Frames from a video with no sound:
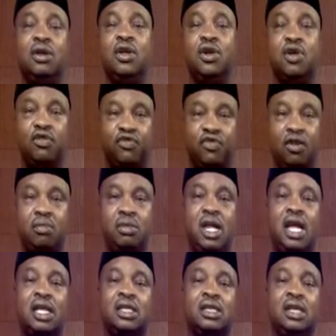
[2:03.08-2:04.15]
from
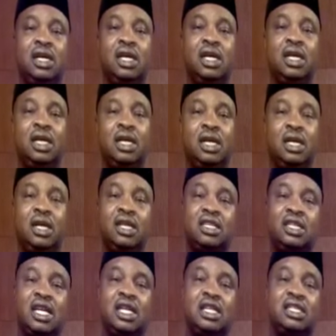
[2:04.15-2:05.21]
their
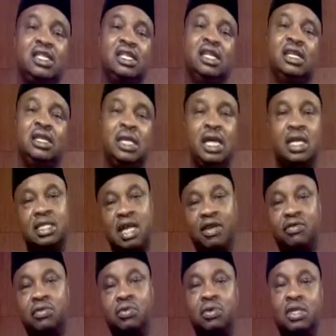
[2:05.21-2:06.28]
recess in
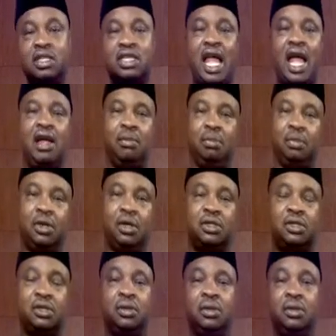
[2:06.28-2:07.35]
7 weeks' time or
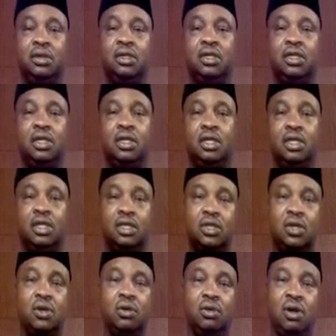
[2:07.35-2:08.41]
so.
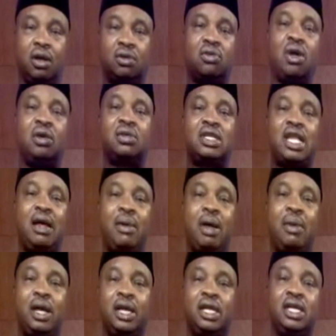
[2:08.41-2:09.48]
So, Dr. Sam
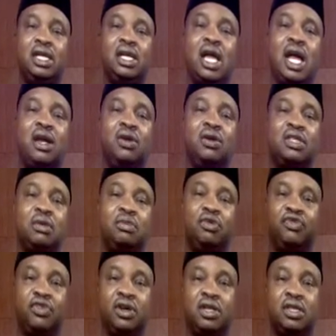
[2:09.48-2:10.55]
Amadi, a notable
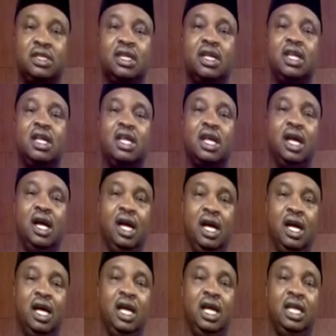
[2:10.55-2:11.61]
voice
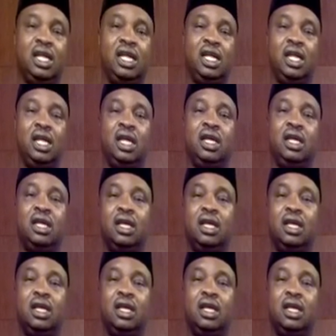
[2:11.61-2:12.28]
in the